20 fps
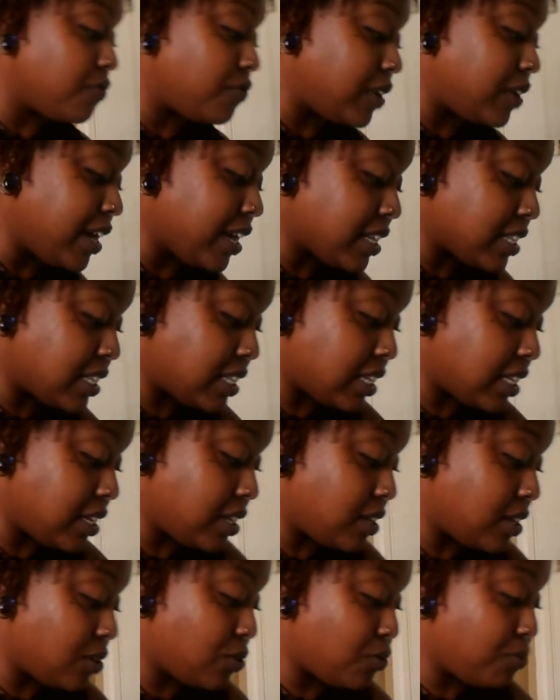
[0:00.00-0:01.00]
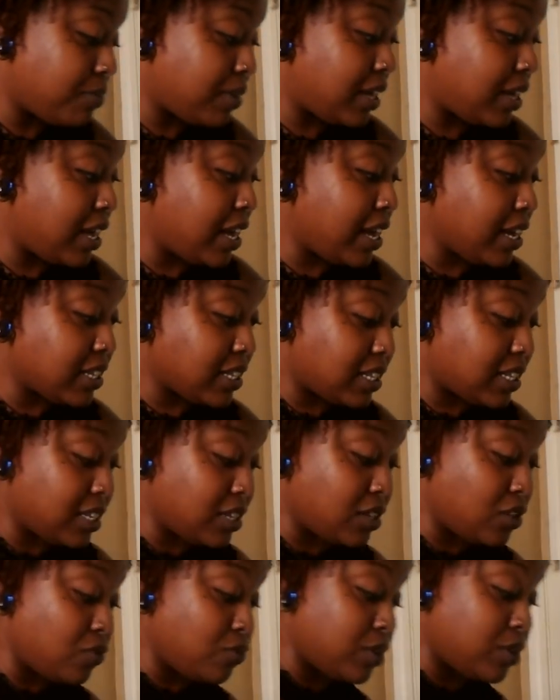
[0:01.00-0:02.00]
Next thing my ex
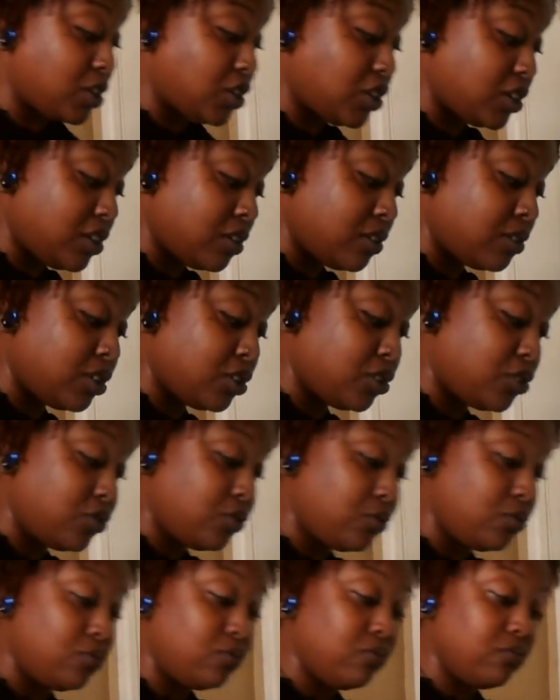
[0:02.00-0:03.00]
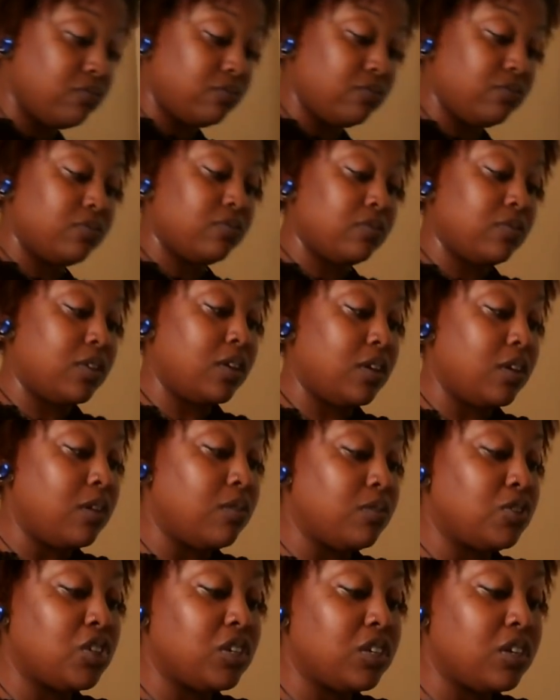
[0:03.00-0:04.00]
is what you're gonna do.
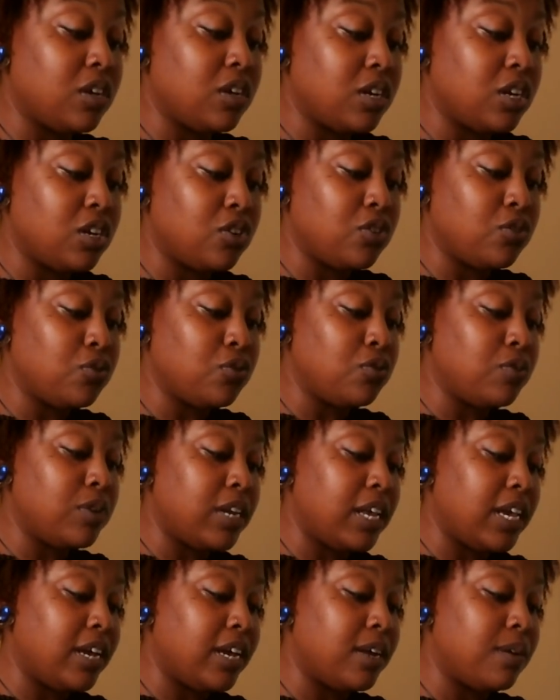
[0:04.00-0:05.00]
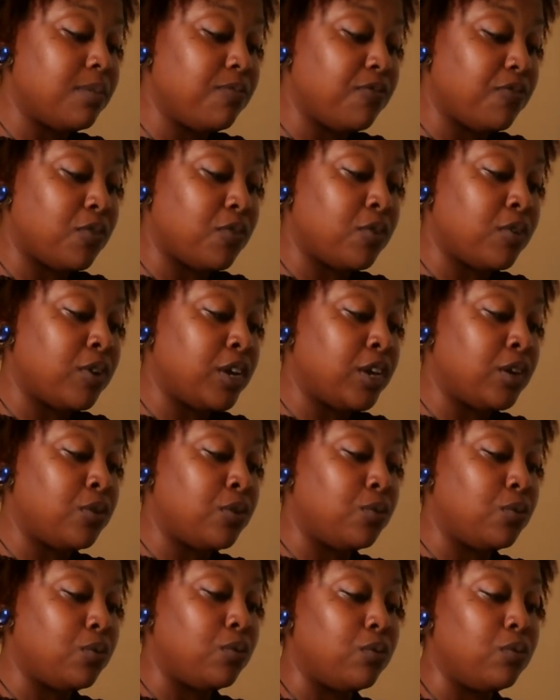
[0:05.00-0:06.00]
What you gonna do when they come for you?
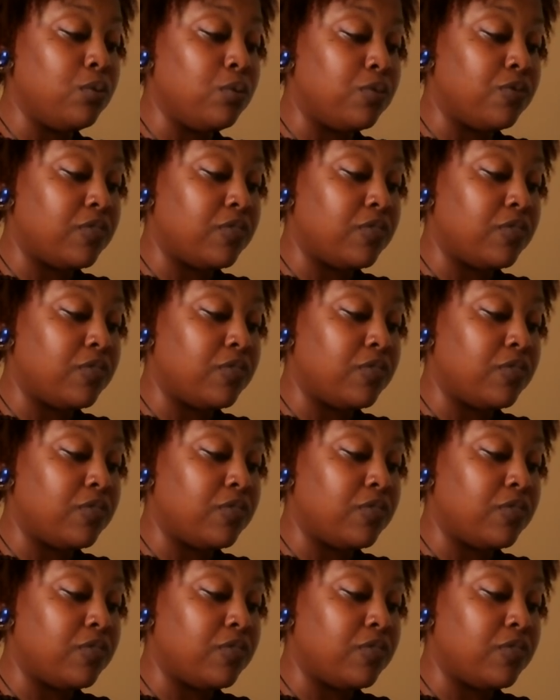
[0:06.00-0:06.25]
I'm